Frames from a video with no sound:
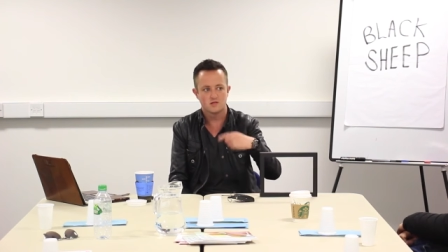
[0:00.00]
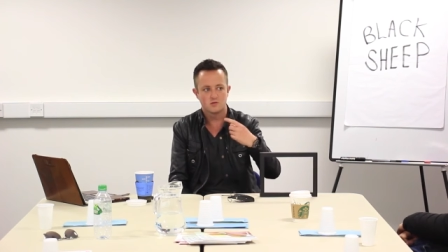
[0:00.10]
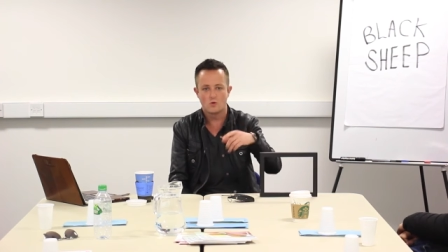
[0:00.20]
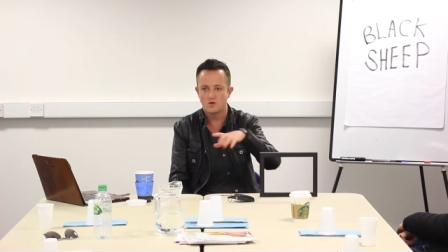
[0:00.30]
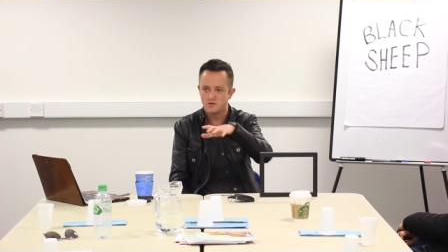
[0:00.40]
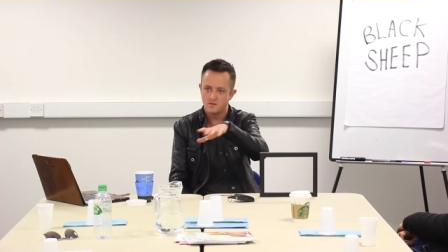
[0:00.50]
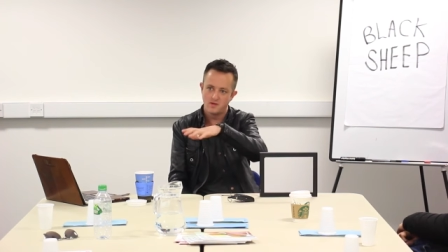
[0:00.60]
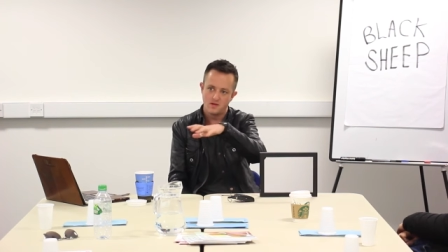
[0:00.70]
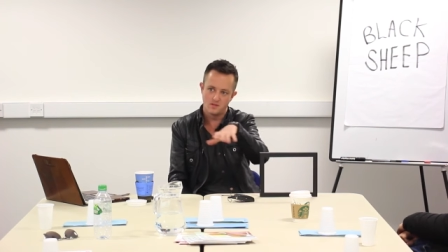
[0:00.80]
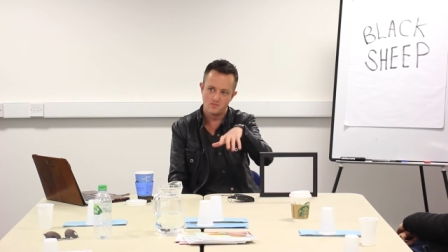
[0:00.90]
Just watch the
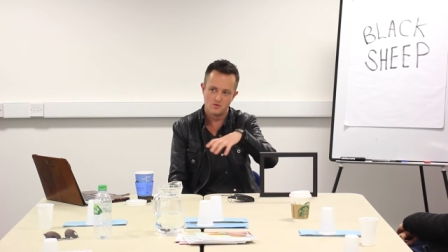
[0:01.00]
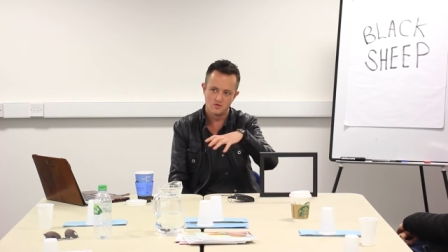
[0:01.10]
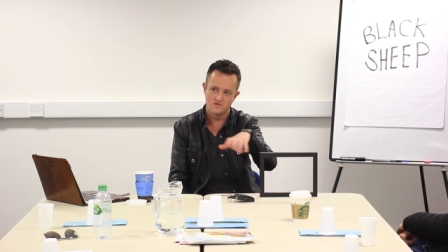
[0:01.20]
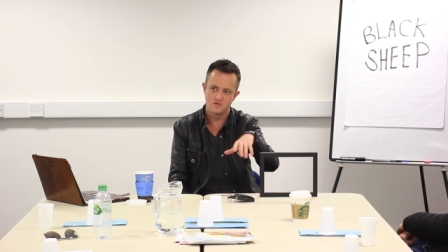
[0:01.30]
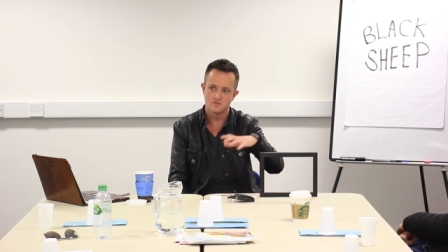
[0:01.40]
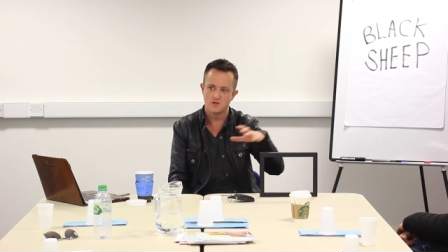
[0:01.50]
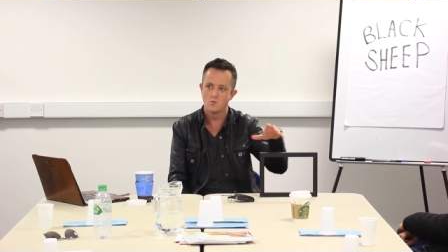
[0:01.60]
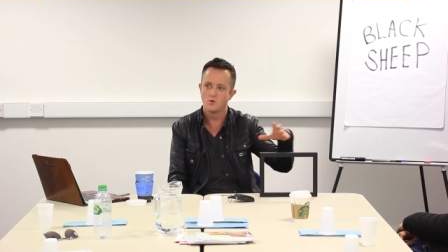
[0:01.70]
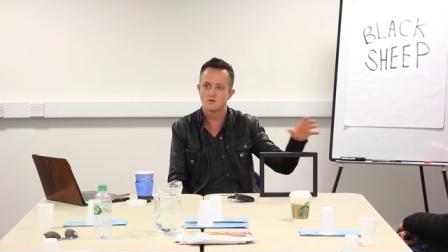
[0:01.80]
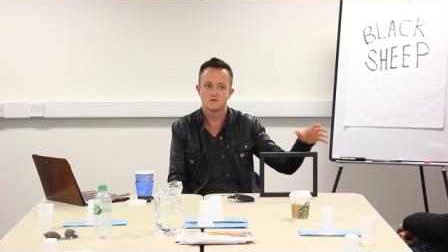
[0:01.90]
bit in the boardroom.
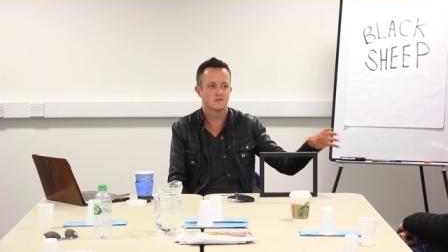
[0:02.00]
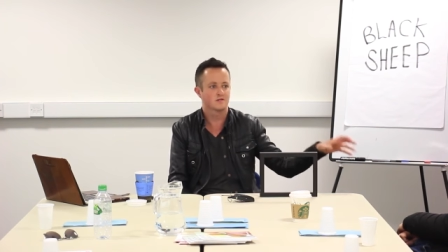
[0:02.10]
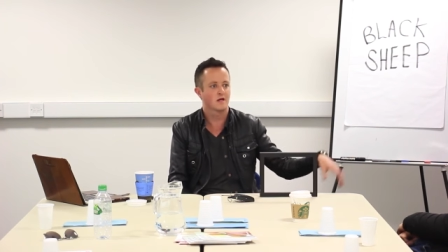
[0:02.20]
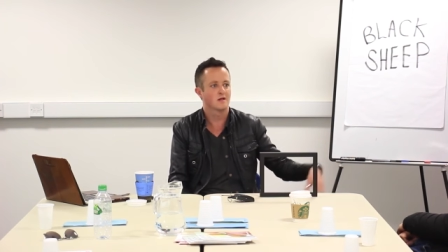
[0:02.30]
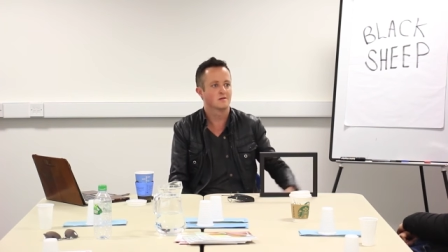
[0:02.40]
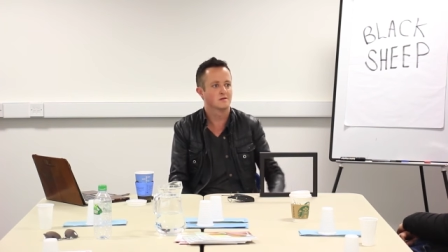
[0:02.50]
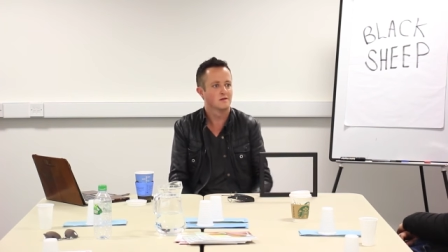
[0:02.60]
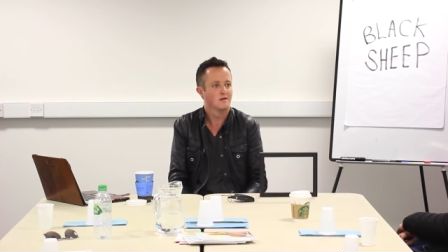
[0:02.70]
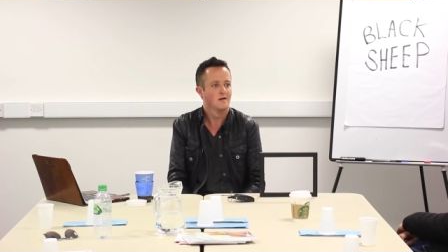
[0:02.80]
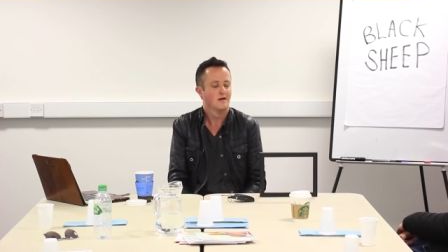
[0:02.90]
Don't watch the
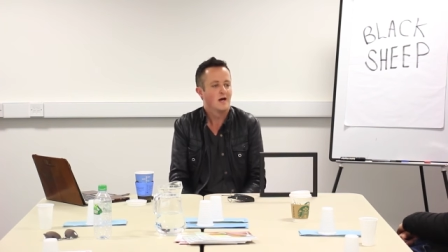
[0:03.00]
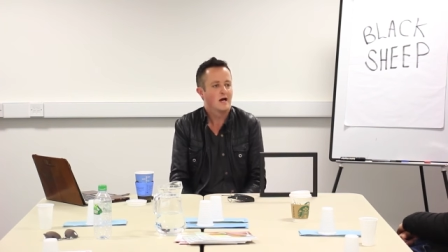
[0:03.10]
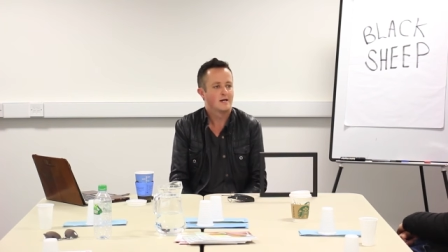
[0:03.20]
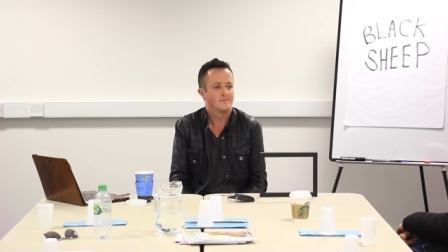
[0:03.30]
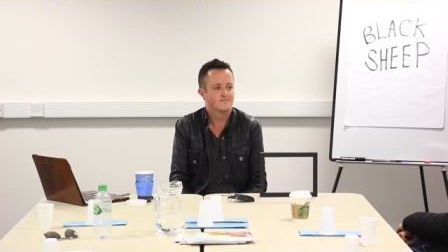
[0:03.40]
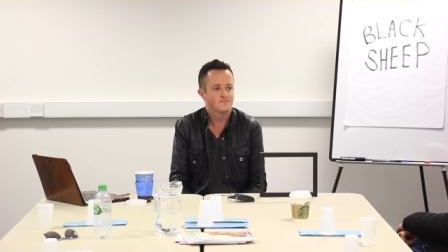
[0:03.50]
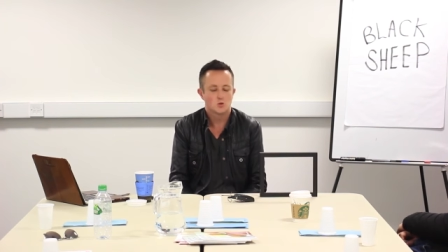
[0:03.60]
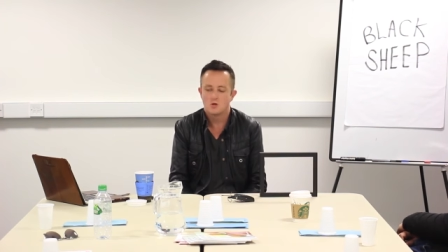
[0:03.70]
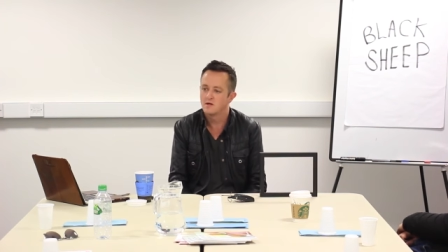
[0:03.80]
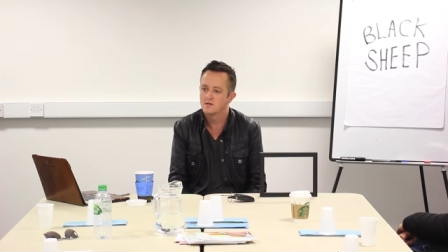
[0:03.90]
staged um,
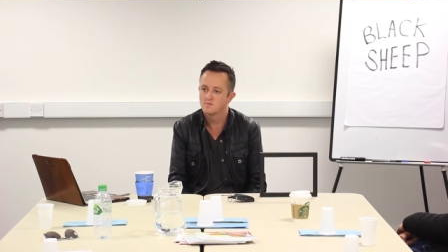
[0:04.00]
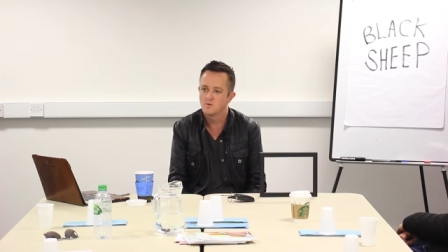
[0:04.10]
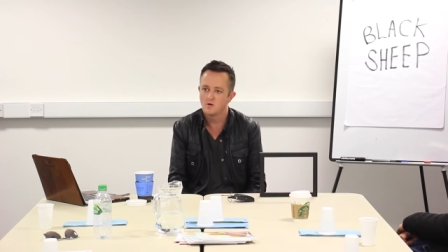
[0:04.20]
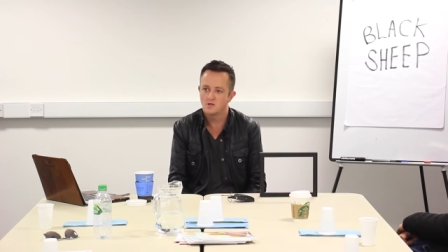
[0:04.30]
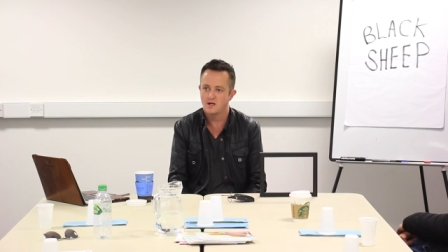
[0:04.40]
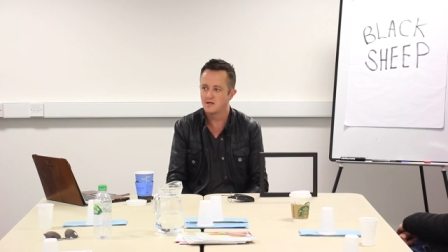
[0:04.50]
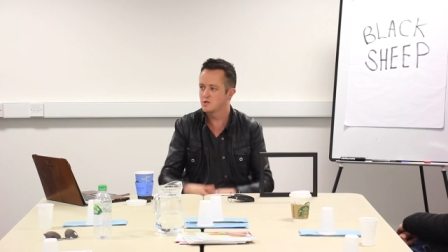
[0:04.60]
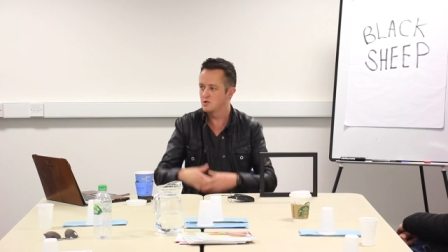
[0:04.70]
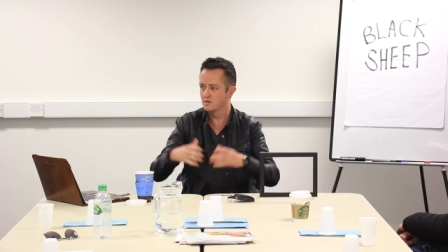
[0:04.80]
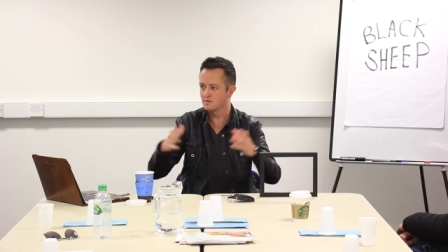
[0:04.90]
trials. But watch
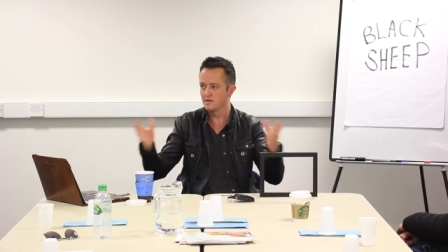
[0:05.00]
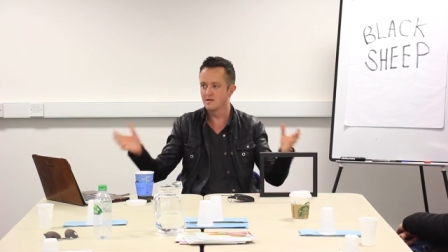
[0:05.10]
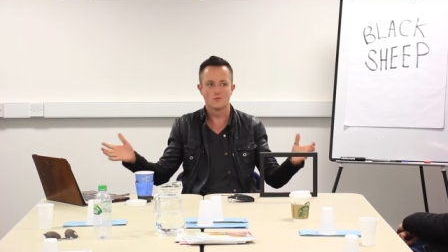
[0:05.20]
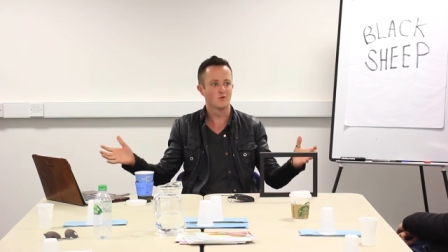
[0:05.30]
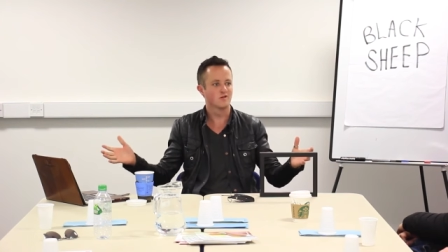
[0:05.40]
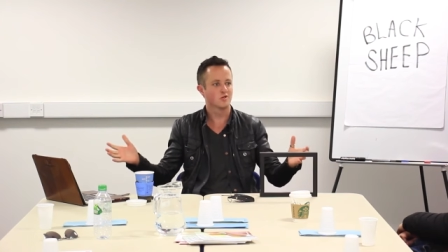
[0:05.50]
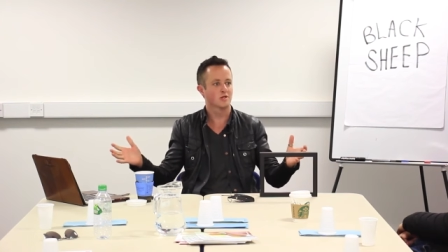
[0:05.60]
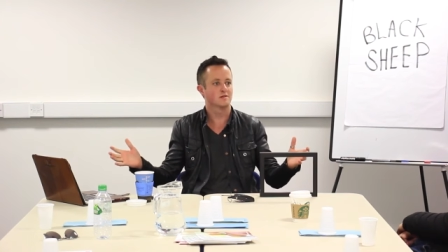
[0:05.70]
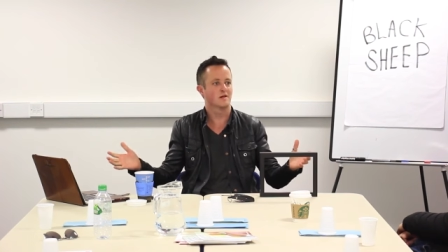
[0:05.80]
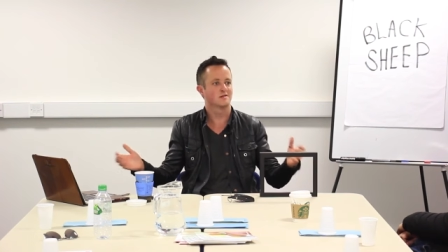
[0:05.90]
Alan Sugar dealing with
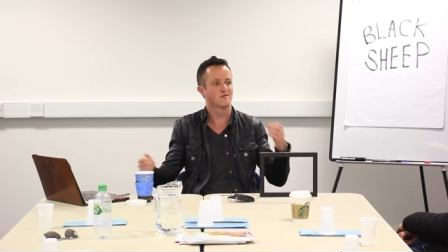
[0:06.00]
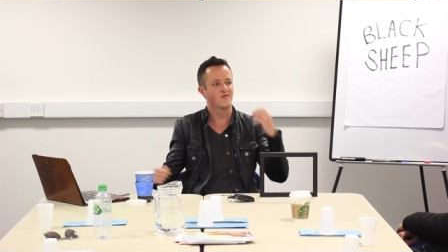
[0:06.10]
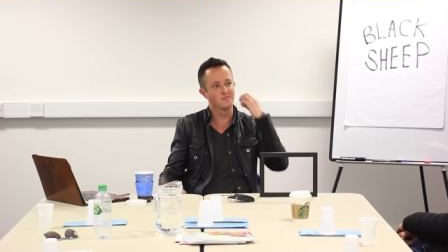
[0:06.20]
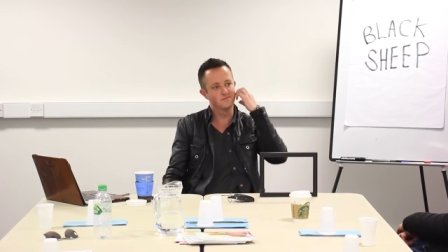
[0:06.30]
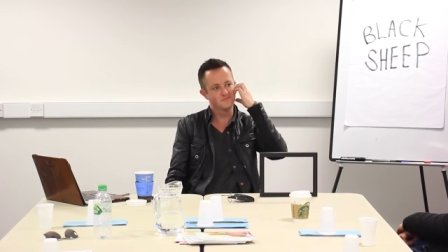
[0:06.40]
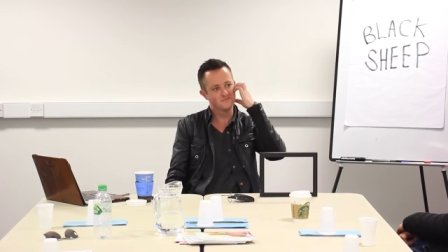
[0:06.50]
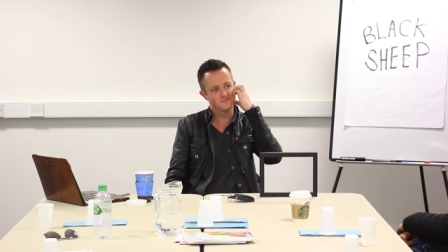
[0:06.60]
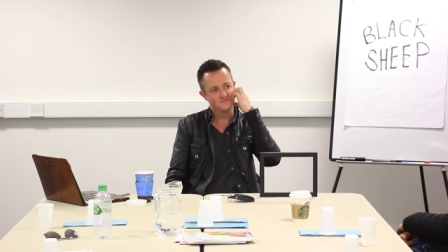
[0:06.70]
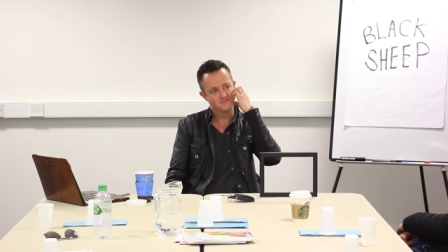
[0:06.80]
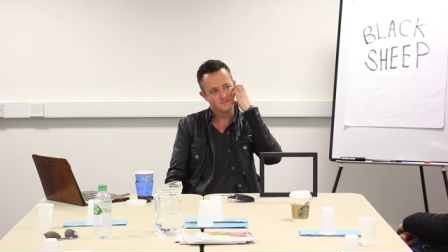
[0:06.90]
shit tests from
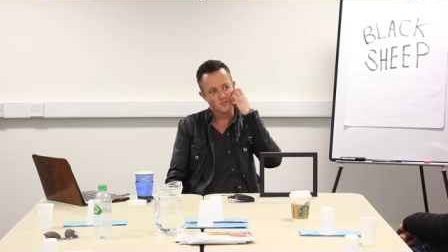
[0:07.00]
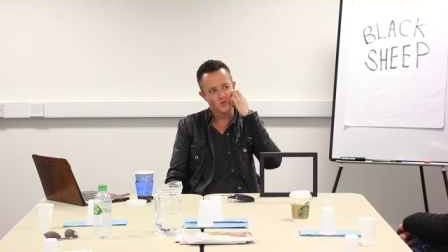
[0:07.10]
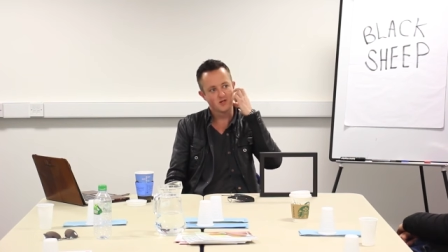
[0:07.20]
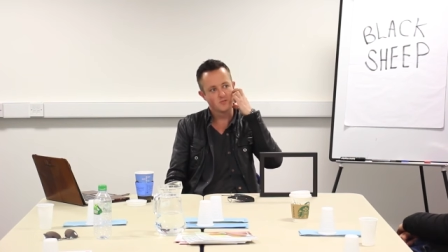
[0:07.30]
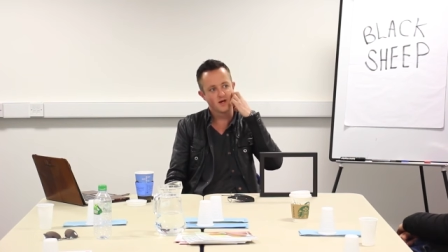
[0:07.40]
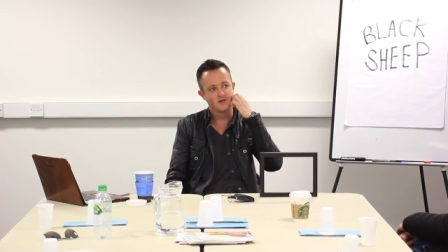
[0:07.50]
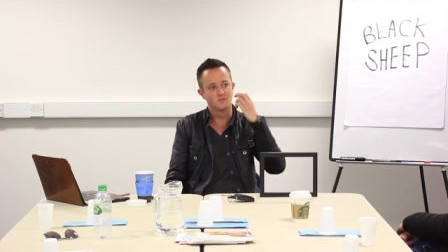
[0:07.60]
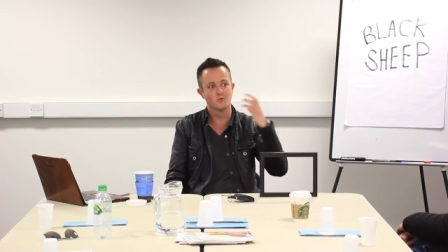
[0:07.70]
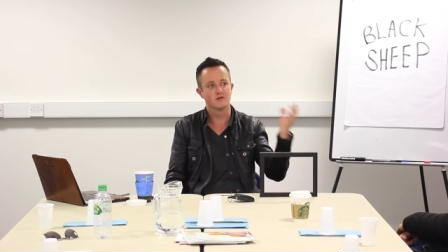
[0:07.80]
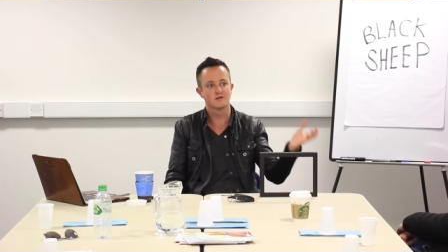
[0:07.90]
weak men
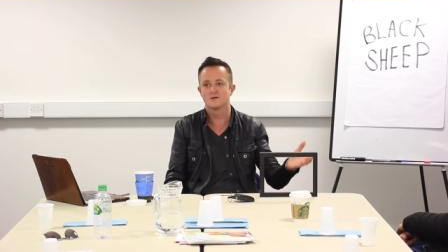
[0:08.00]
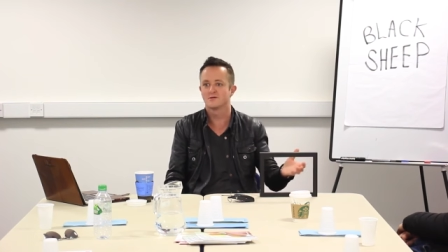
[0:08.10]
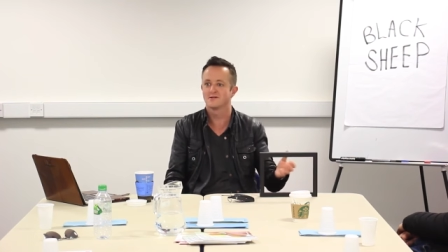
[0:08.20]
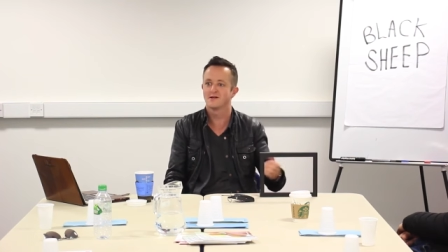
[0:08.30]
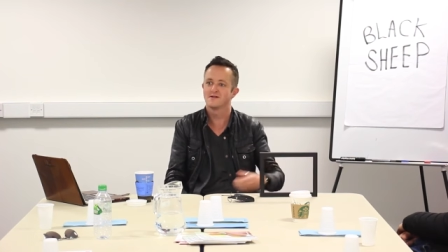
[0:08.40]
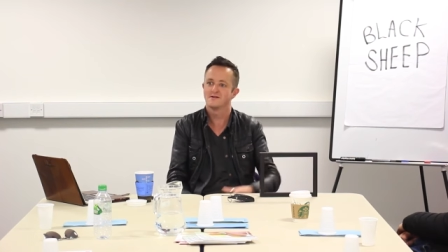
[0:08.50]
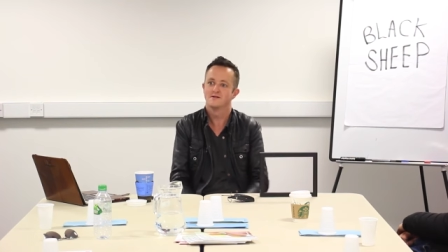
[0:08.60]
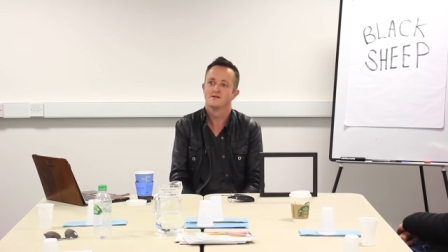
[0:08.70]
and weird girls, yeah?